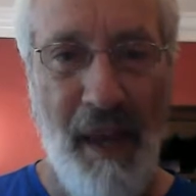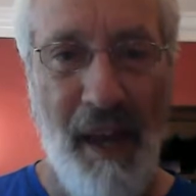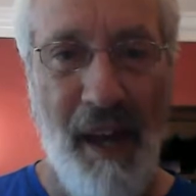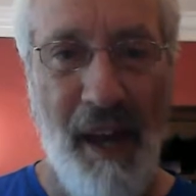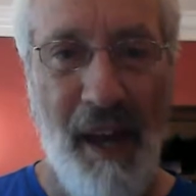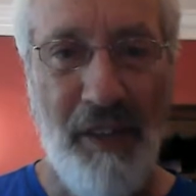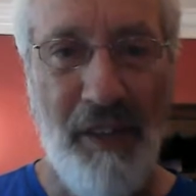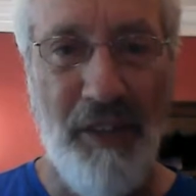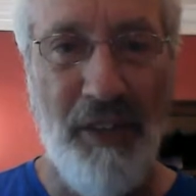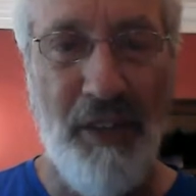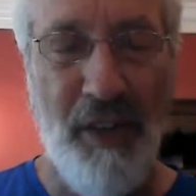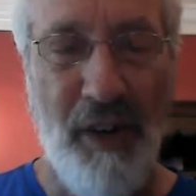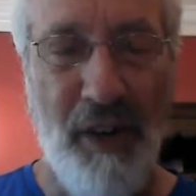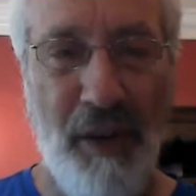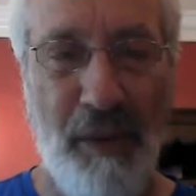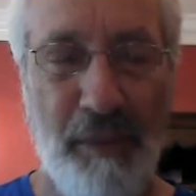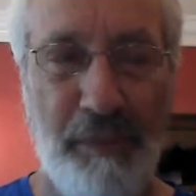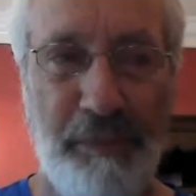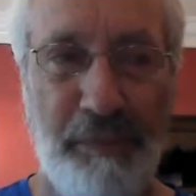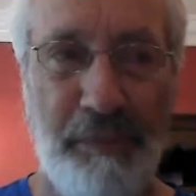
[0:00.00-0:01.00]
And
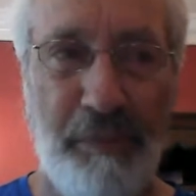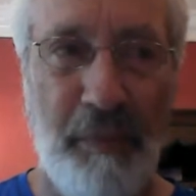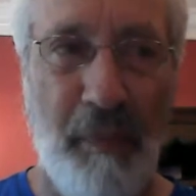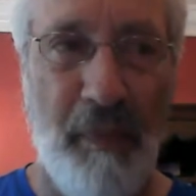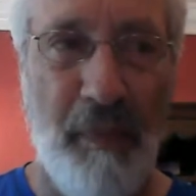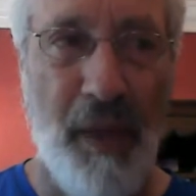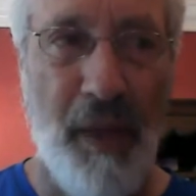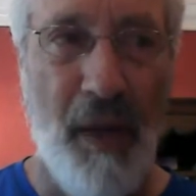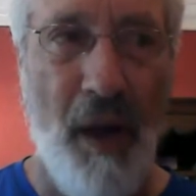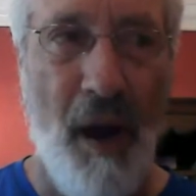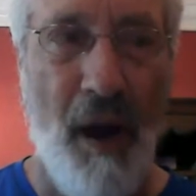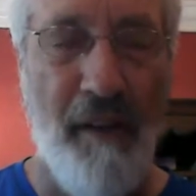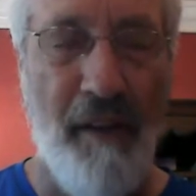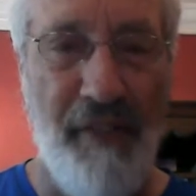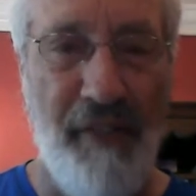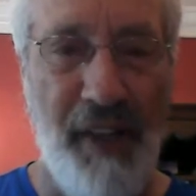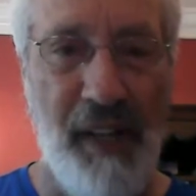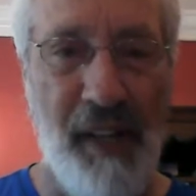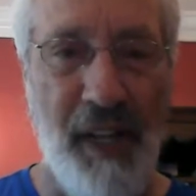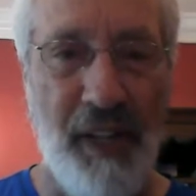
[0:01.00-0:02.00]
so our
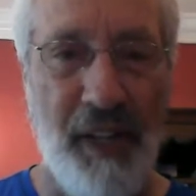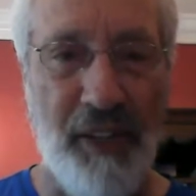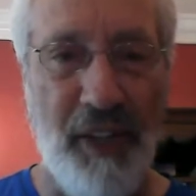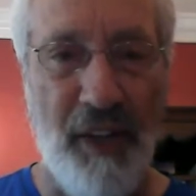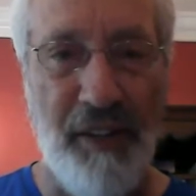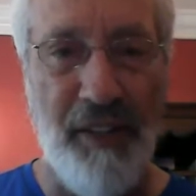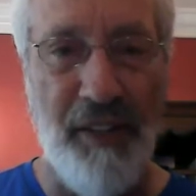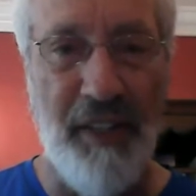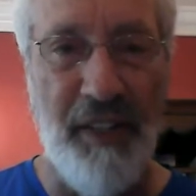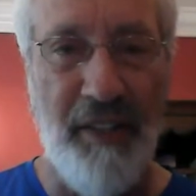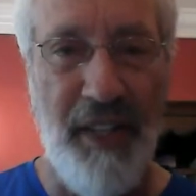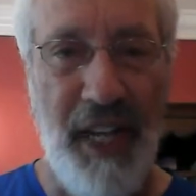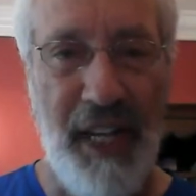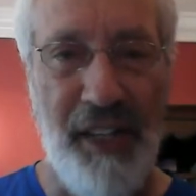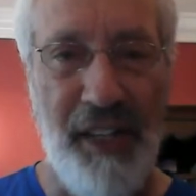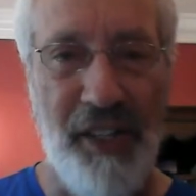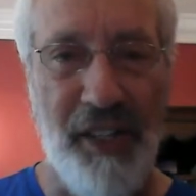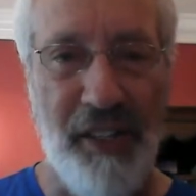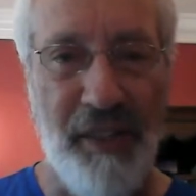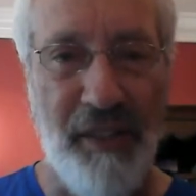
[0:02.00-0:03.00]
feelings, our
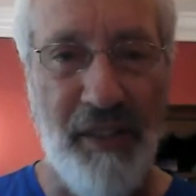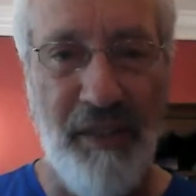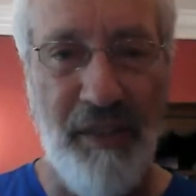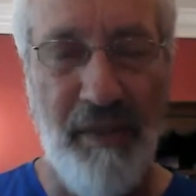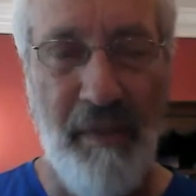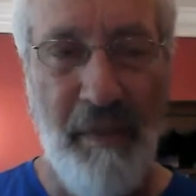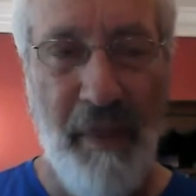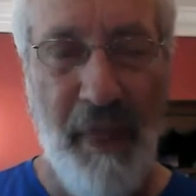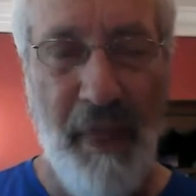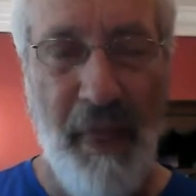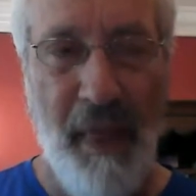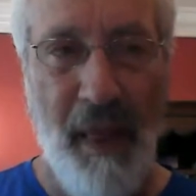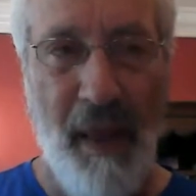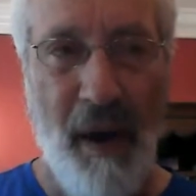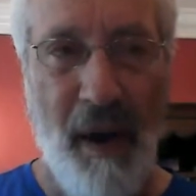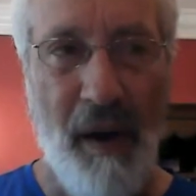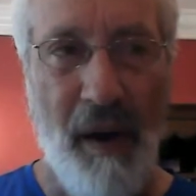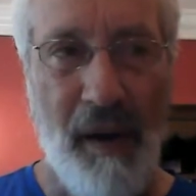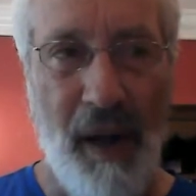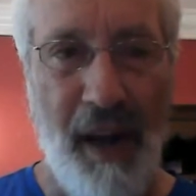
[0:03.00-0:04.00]
sensations,
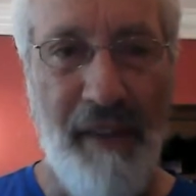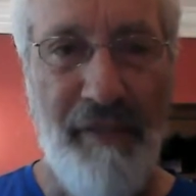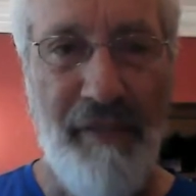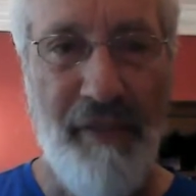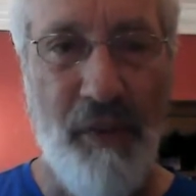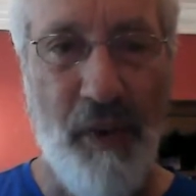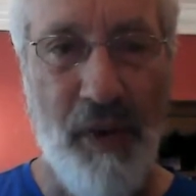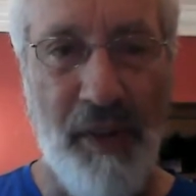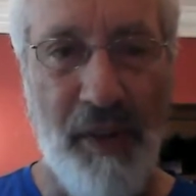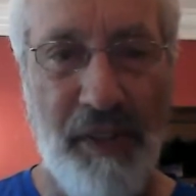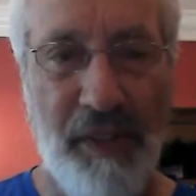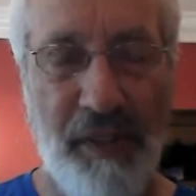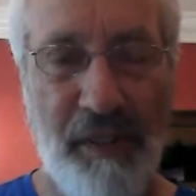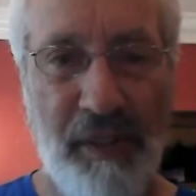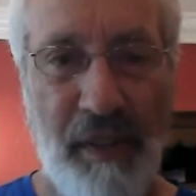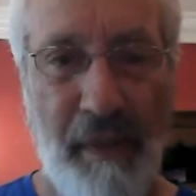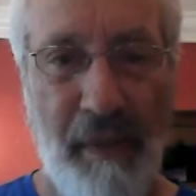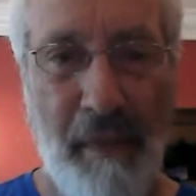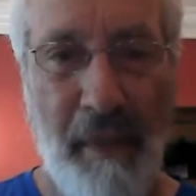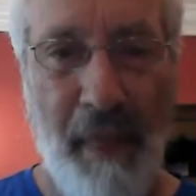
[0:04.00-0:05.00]
our life force
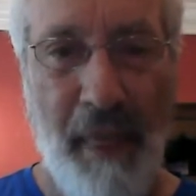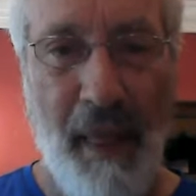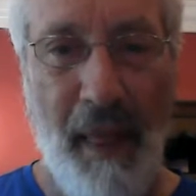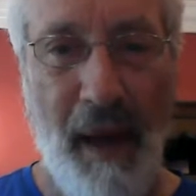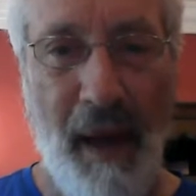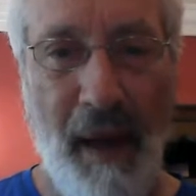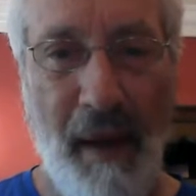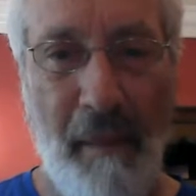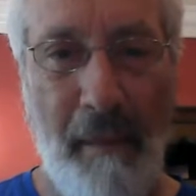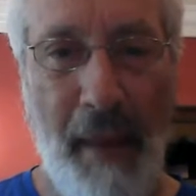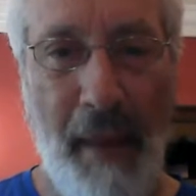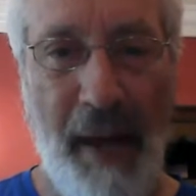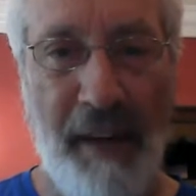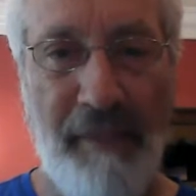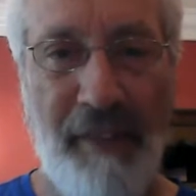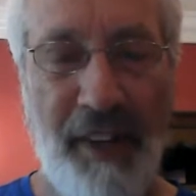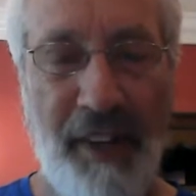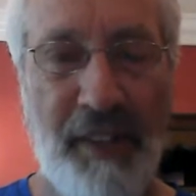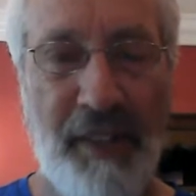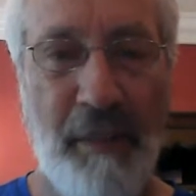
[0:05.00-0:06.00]

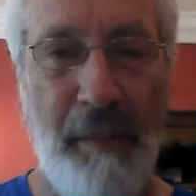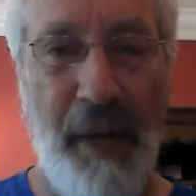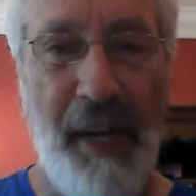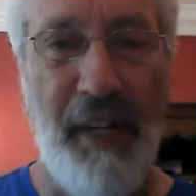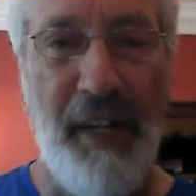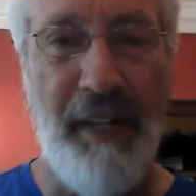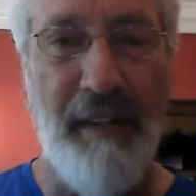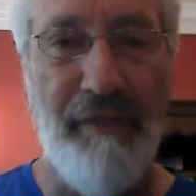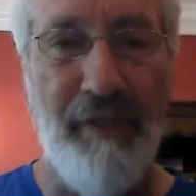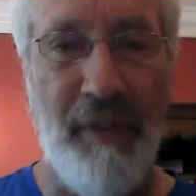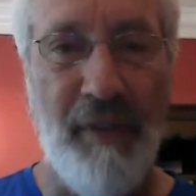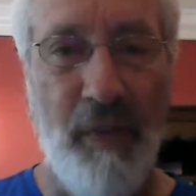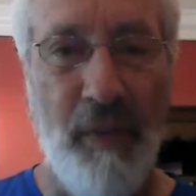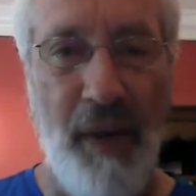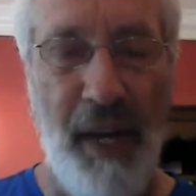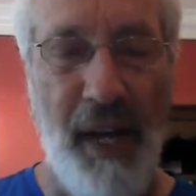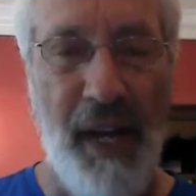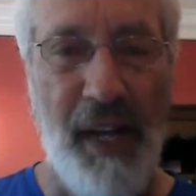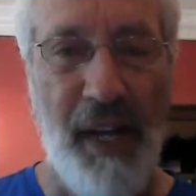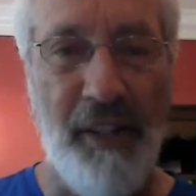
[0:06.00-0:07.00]
manifests in many different
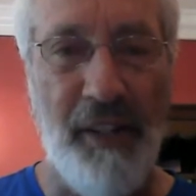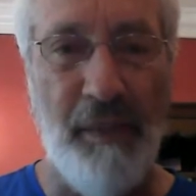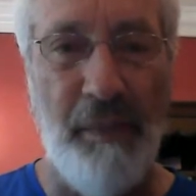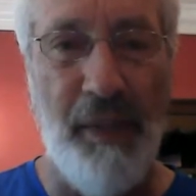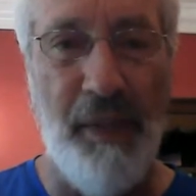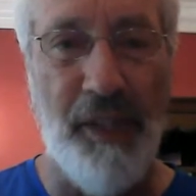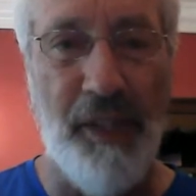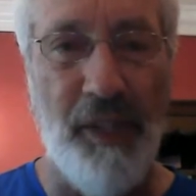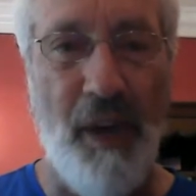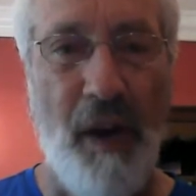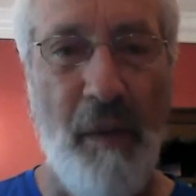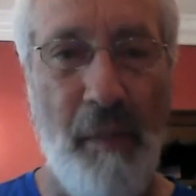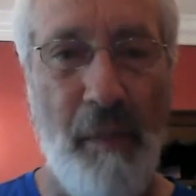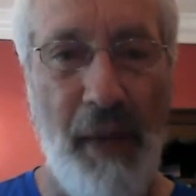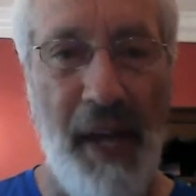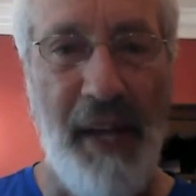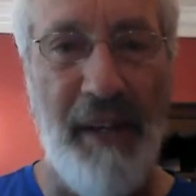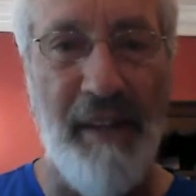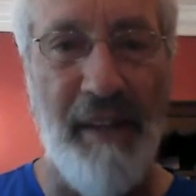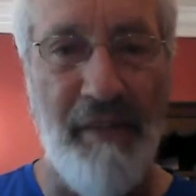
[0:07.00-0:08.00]
ways, but it's all
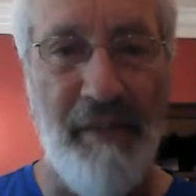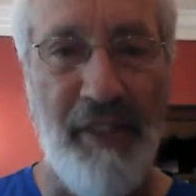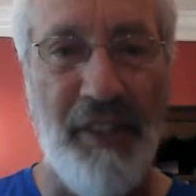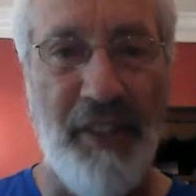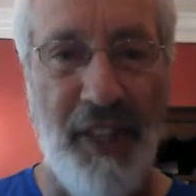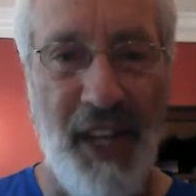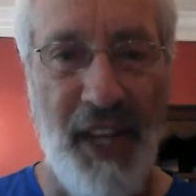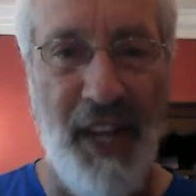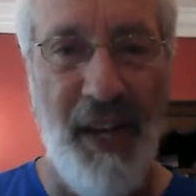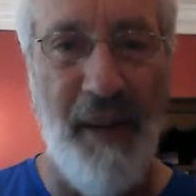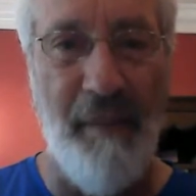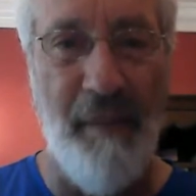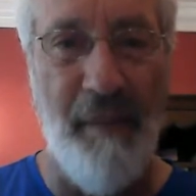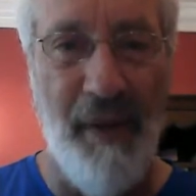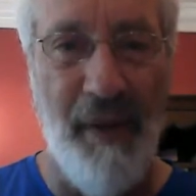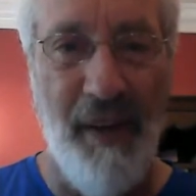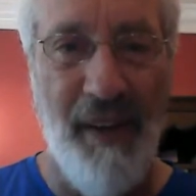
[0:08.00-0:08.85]
made of the same